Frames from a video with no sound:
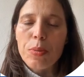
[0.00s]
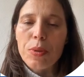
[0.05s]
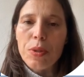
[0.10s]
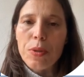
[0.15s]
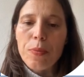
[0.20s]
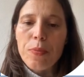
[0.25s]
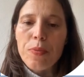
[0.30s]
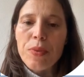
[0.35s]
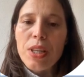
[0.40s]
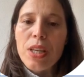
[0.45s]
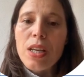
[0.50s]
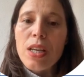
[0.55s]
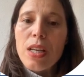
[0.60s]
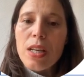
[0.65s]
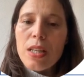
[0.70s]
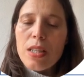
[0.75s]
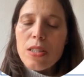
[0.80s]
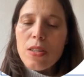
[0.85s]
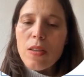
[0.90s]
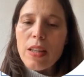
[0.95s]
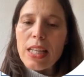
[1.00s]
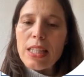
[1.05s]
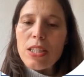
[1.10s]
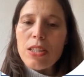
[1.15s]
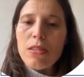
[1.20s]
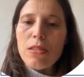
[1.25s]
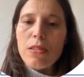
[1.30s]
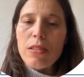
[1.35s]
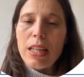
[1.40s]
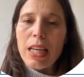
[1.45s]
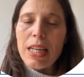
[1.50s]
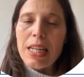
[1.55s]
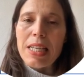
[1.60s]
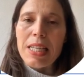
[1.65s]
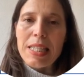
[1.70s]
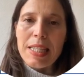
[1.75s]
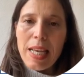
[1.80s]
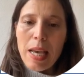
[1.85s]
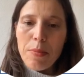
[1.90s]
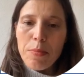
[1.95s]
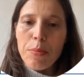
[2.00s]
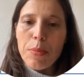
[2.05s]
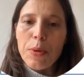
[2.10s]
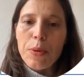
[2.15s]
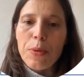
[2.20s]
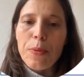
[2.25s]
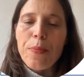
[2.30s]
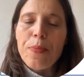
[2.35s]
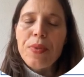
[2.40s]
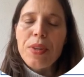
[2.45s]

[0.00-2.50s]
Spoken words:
you. So let's look at an example.